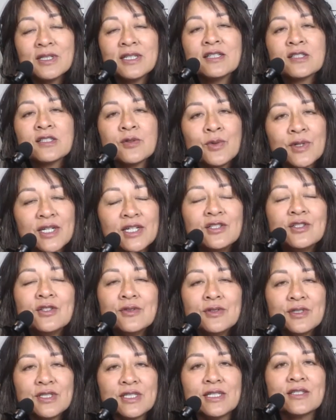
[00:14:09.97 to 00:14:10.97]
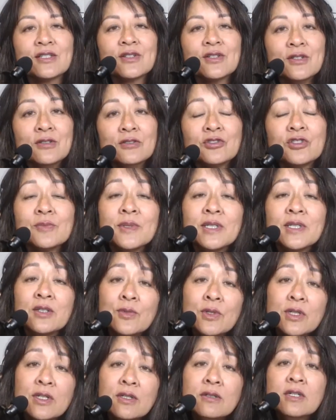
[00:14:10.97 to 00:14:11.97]
So what I do is, as a coach, I'm like,
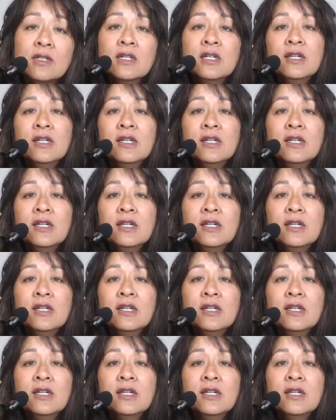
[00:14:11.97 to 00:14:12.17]
well,